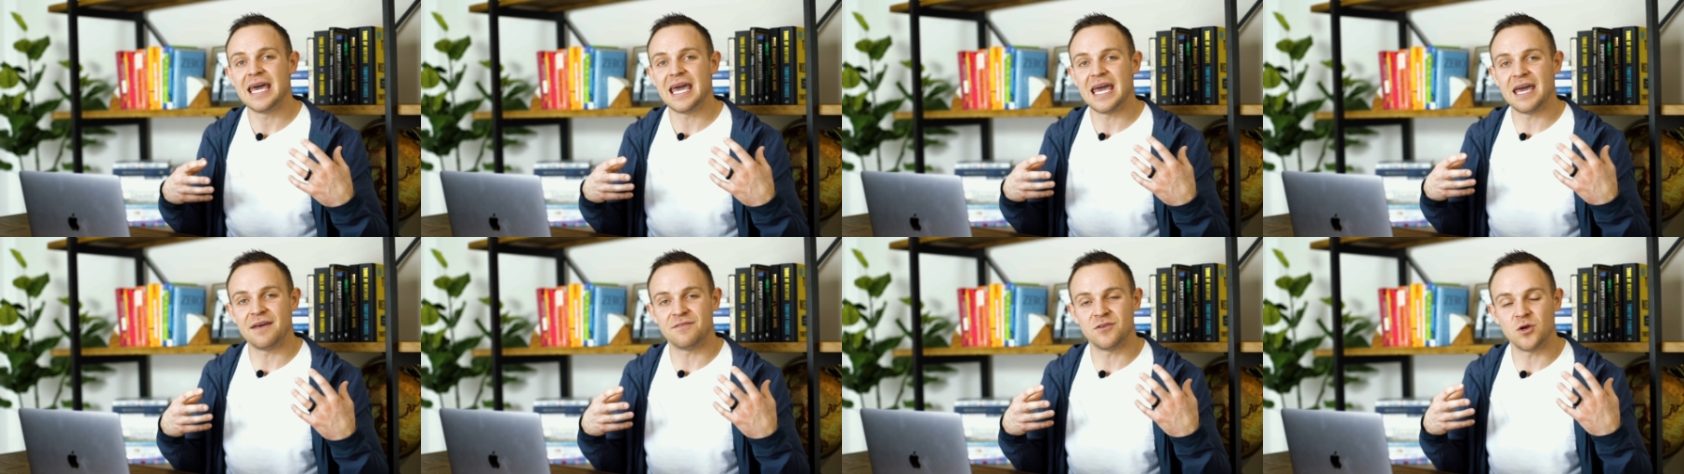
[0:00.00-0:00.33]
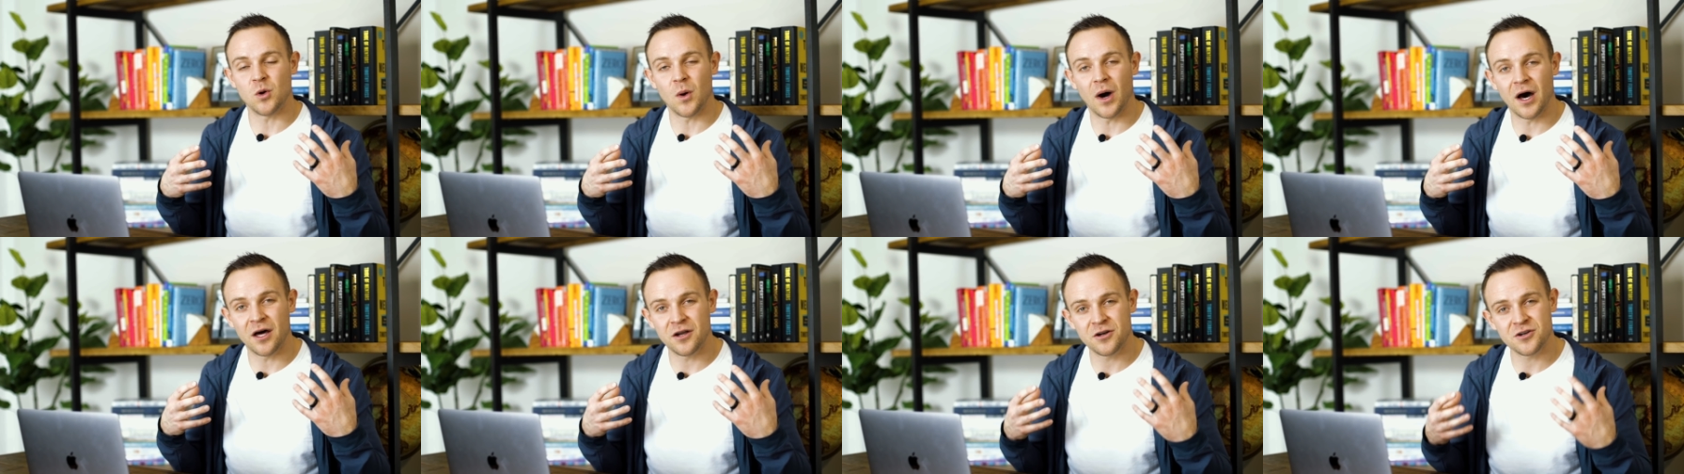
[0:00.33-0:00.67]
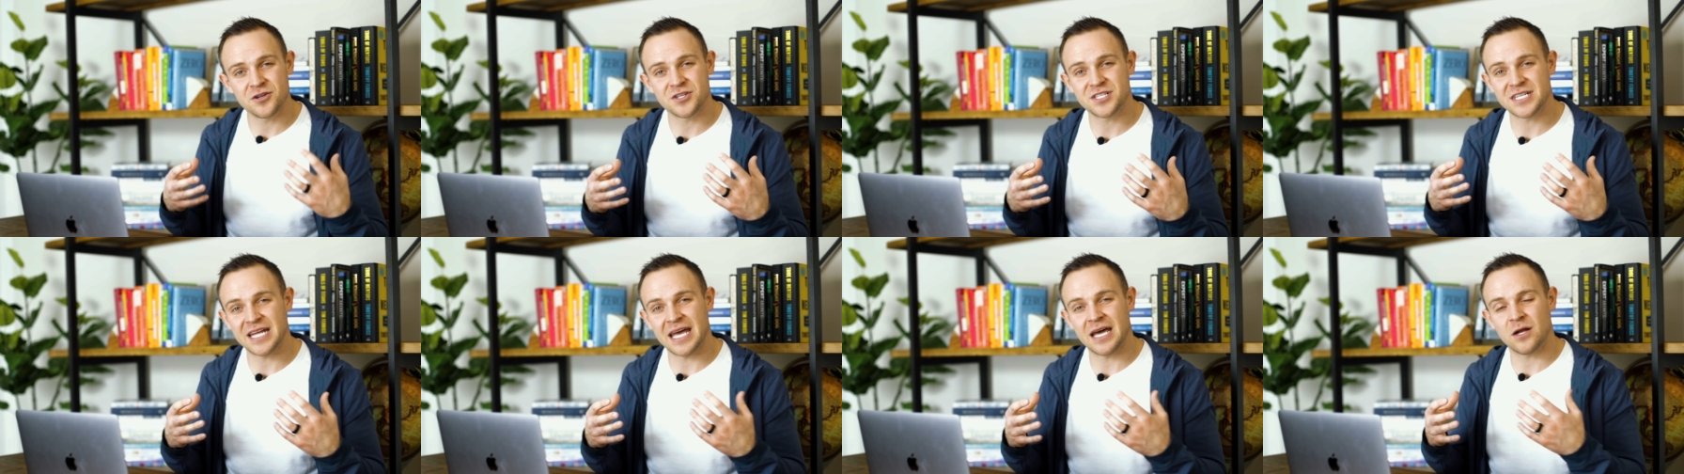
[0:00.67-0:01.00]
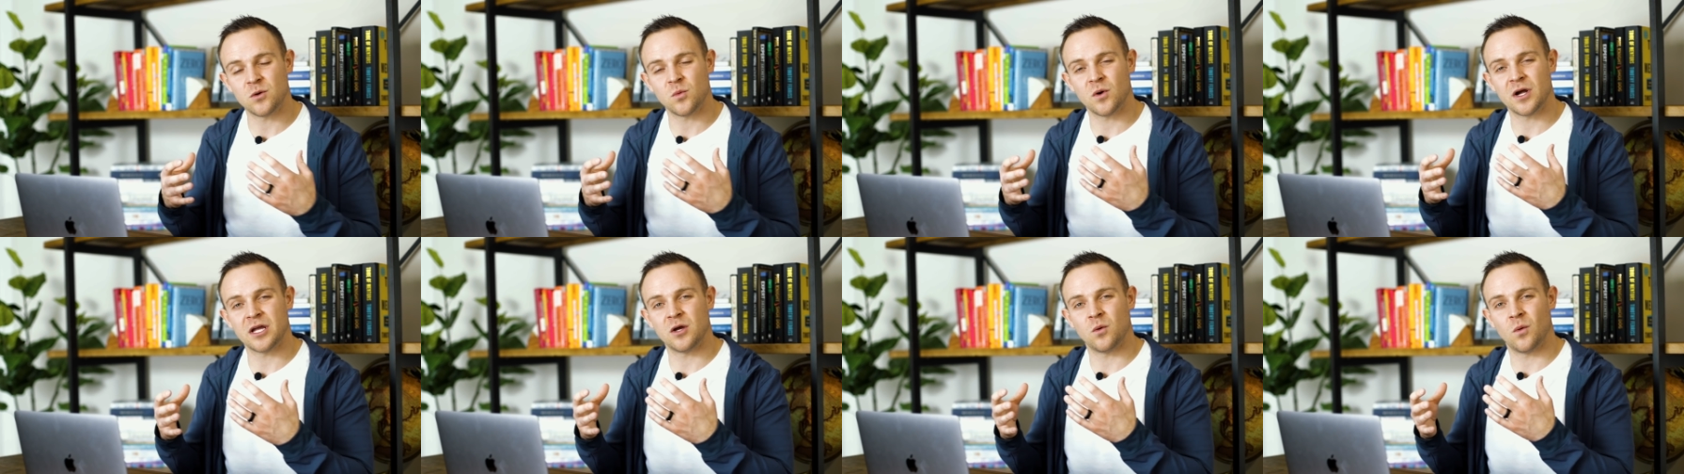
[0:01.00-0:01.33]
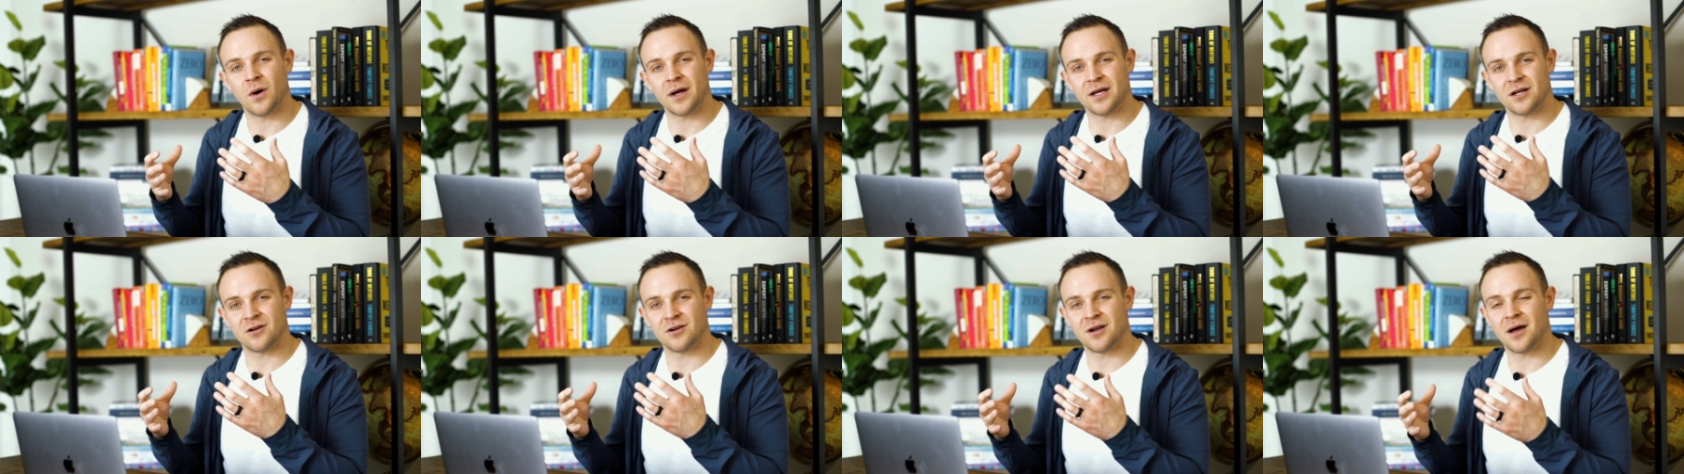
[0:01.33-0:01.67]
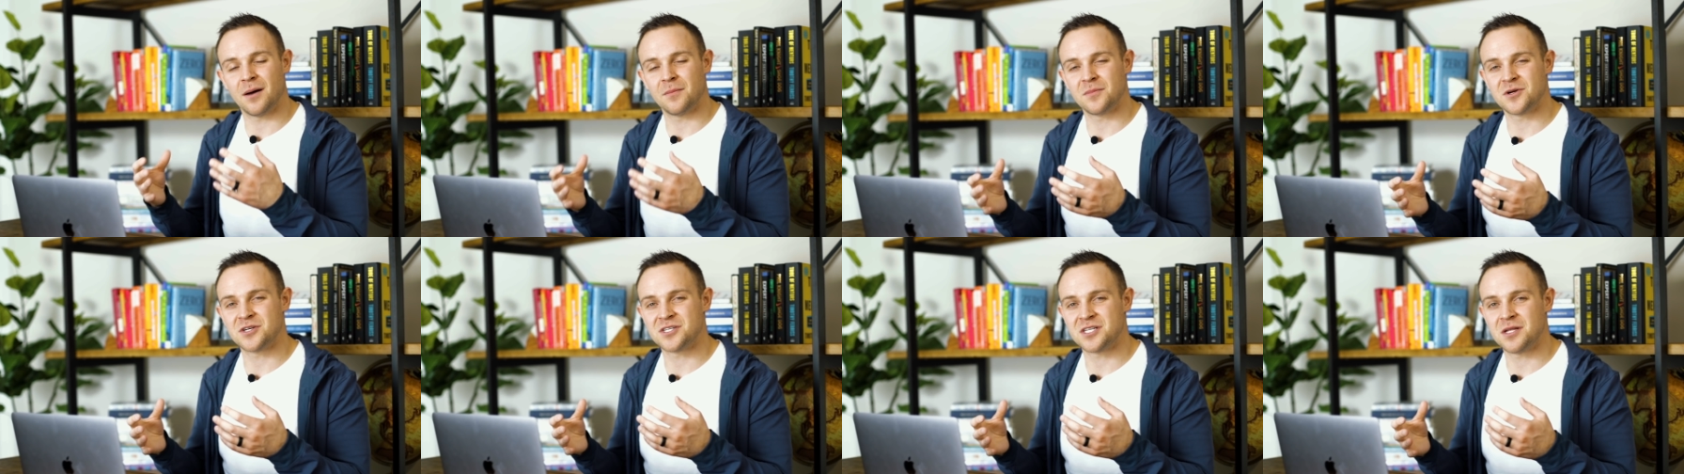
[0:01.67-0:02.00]
if you understand where you want your
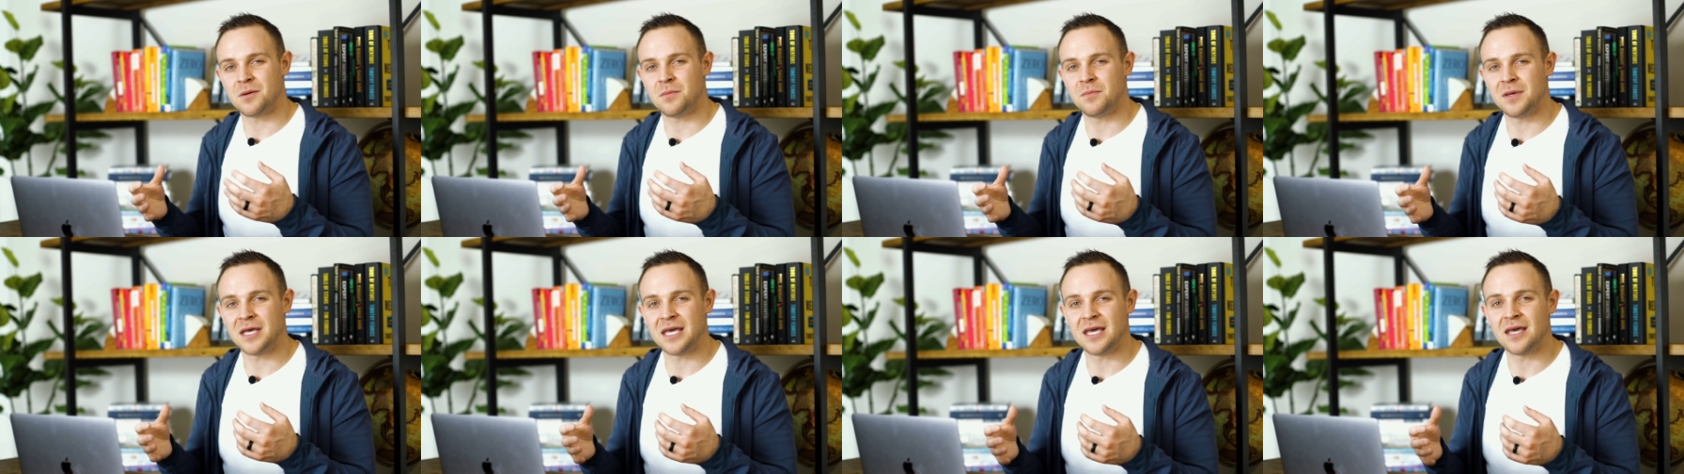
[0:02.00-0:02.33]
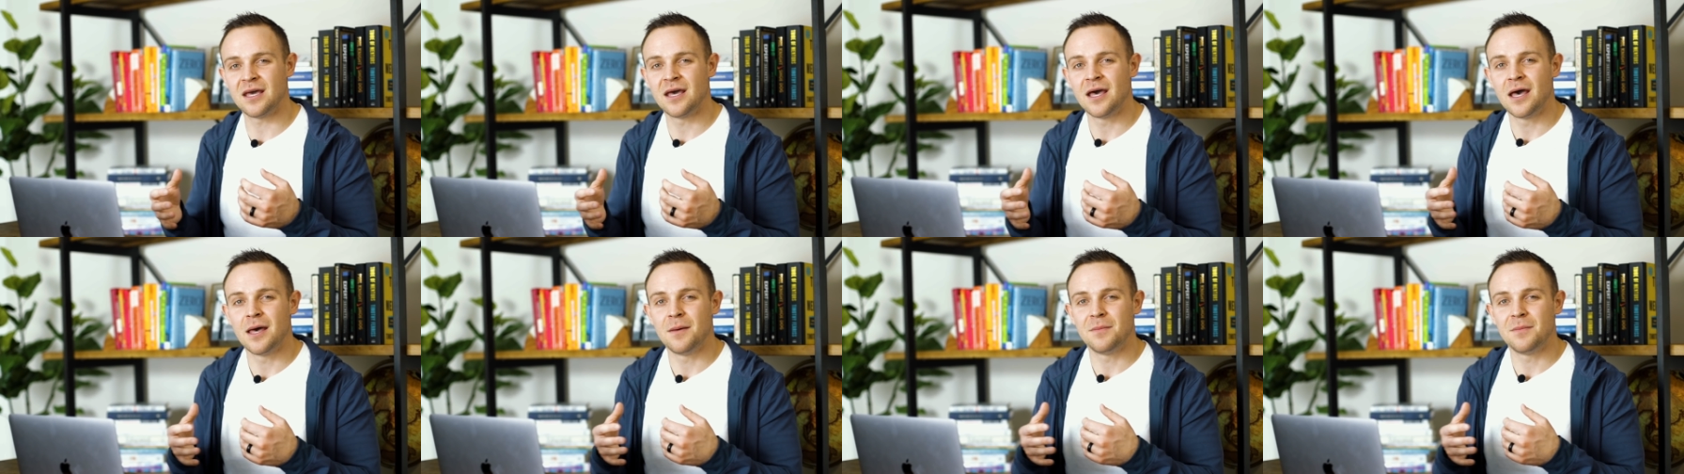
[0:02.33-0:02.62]
numbers to be,